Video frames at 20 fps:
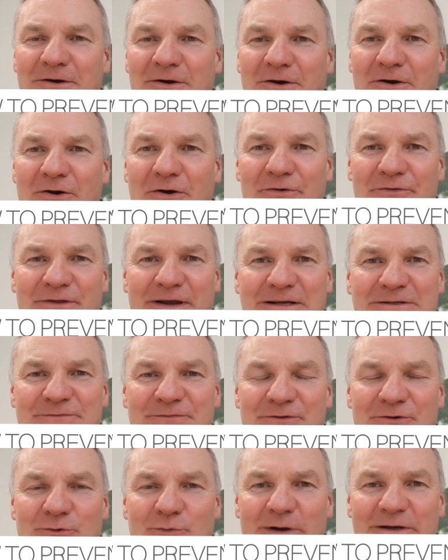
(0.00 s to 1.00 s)
Hi, thanks
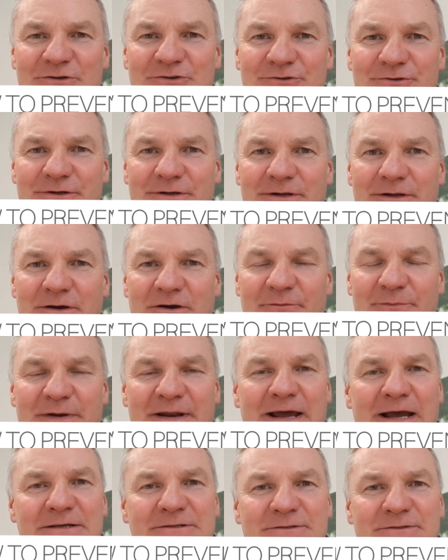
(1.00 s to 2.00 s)
for the question. I've
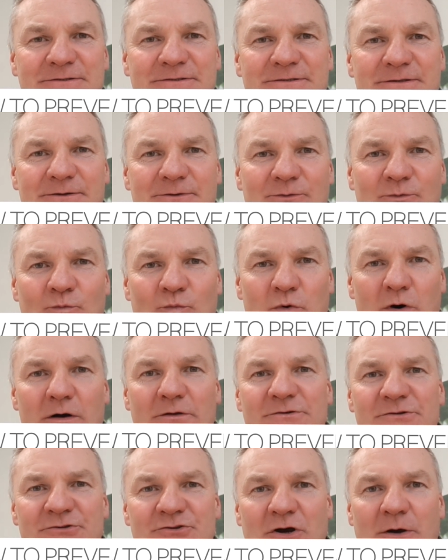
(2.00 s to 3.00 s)
been asked
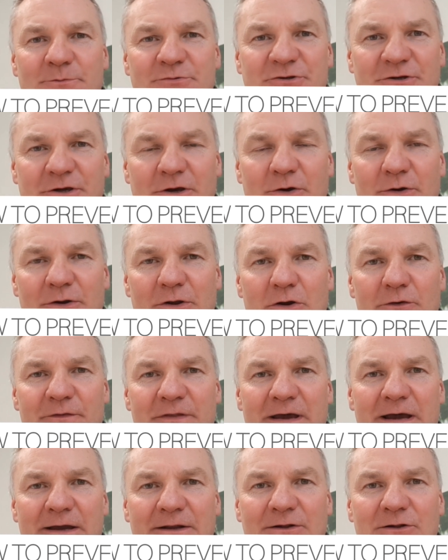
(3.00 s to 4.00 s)
what stops you going over
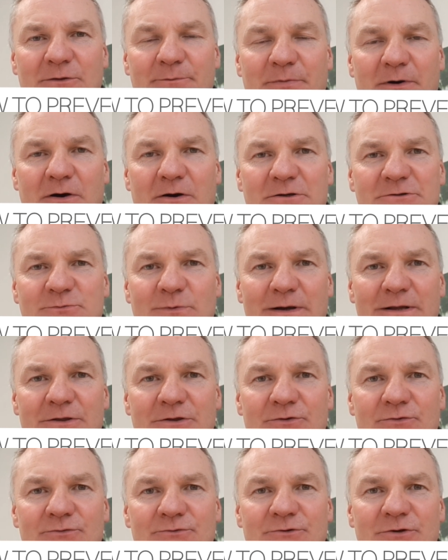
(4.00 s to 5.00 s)
the handlebars
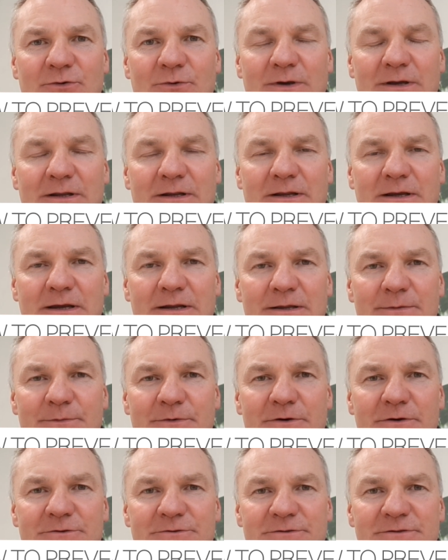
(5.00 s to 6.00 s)
when you're doing an
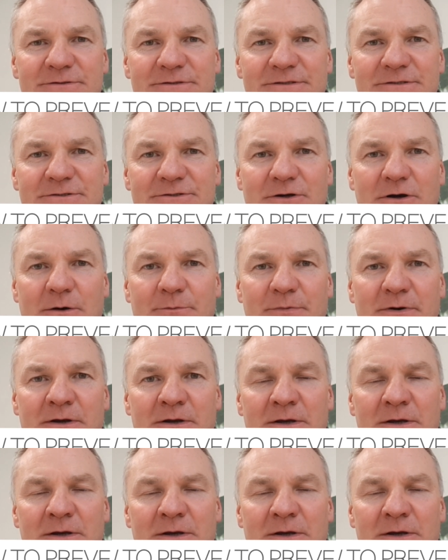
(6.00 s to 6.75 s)
emergency stop.